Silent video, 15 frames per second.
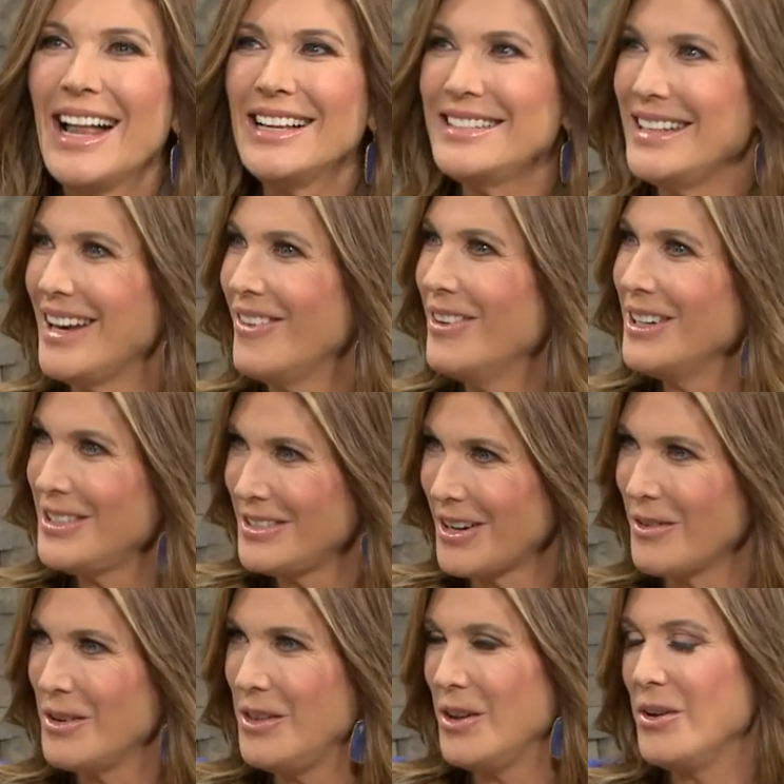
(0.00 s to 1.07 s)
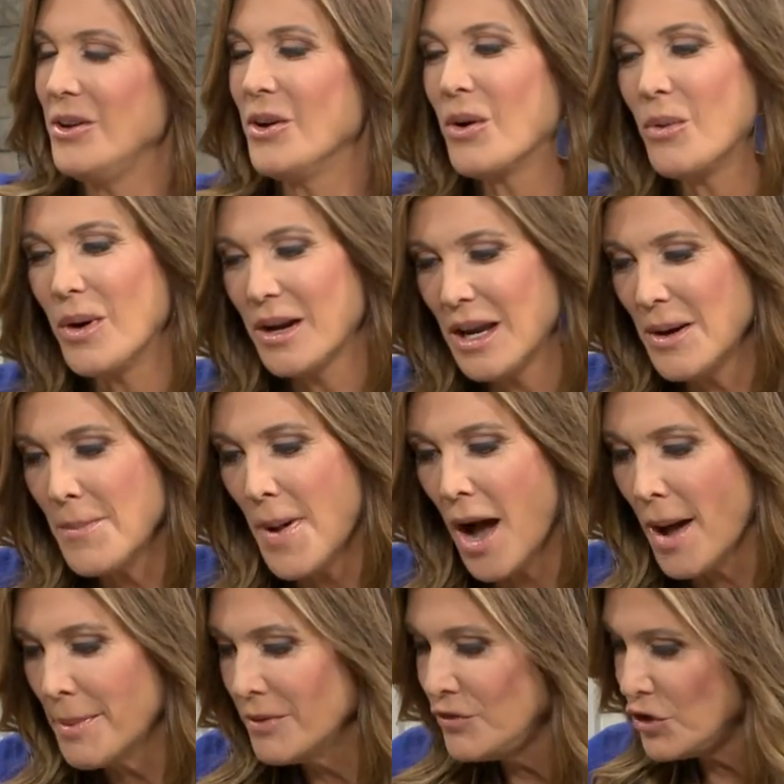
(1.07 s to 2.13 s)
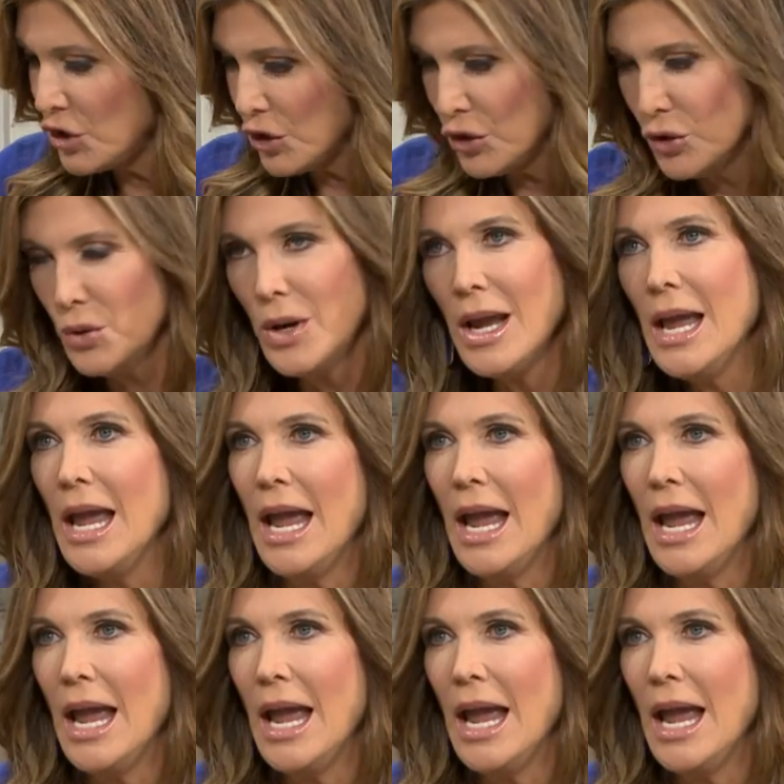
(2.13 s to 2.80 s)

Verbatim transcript: Allison. Allison, I want to start with you. You're a working mom of two,